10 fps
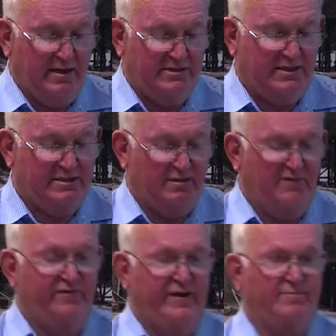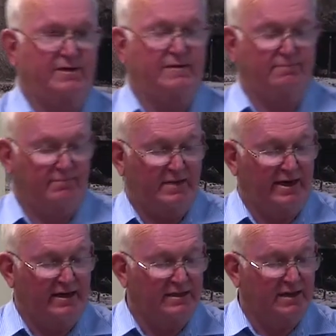And just two family
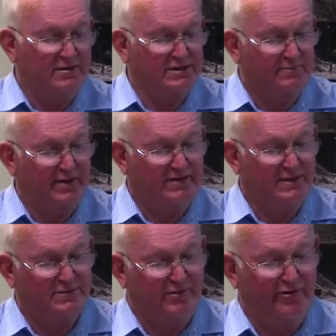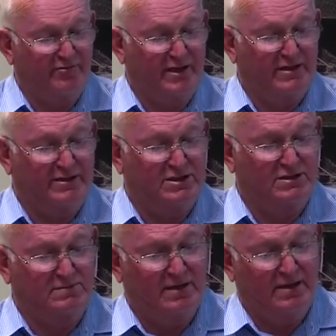anecdotes about this period of
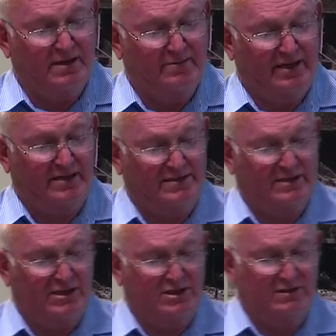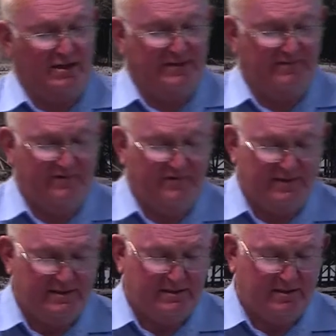mechanisation in the late
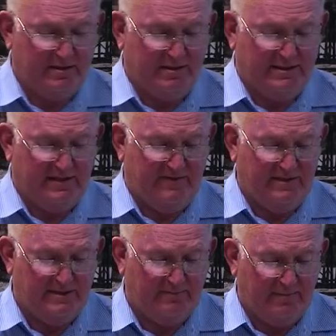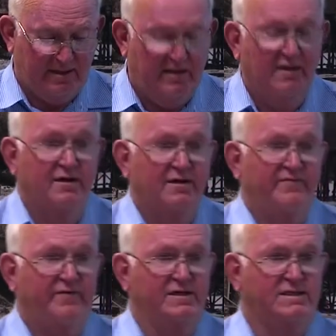50s to the early 70s.
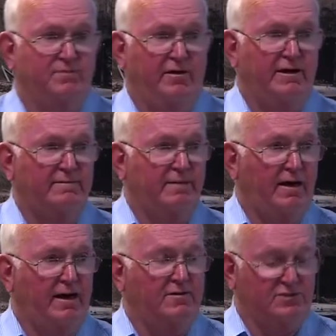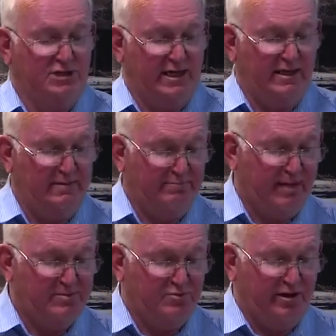First, my Uncle Charlie,
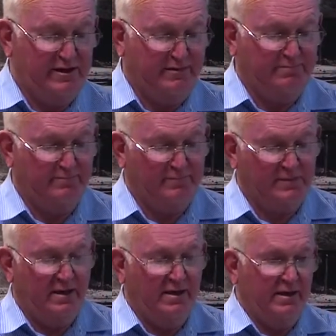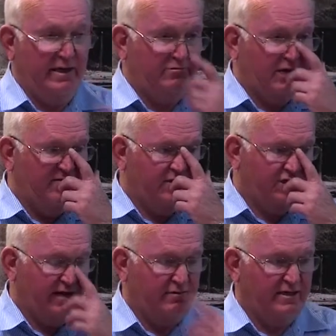Mum's brother, he drove a
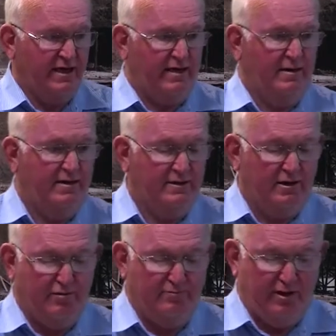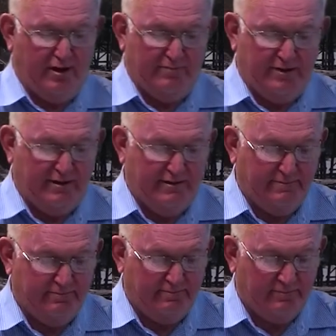shuttle car at the old Bulli mine.